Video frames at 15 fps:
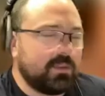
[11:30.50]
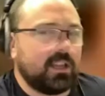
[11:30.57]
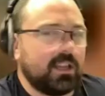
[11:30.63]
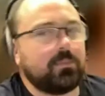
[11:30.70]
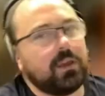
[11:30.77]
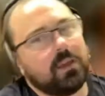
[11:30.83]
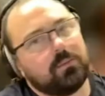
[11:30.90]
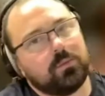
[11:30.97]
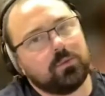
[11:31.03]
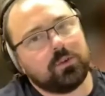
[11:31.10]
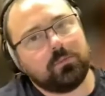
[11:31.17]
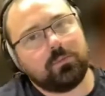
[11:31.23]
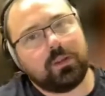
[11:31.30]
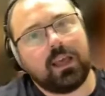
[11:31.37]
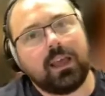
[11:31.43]
many people
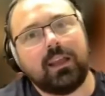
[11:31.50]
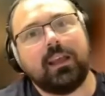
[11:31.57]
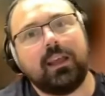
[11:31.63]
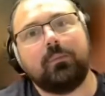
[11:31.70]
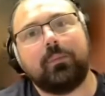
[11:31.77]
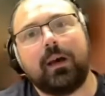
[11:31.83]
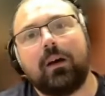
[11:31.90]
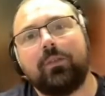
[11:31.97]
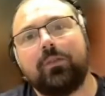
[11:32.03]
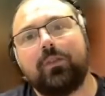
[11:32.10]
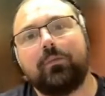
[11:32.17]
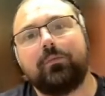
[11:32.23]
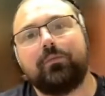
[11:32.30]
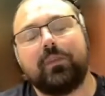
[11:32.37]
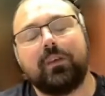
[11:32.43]
complaining about
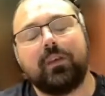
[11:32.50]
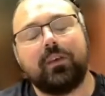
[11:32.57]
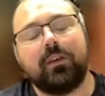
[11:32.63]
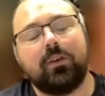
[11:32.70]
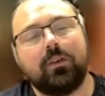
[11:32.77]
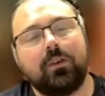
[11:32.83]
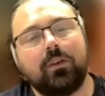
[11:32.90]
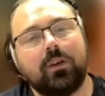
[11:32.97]
the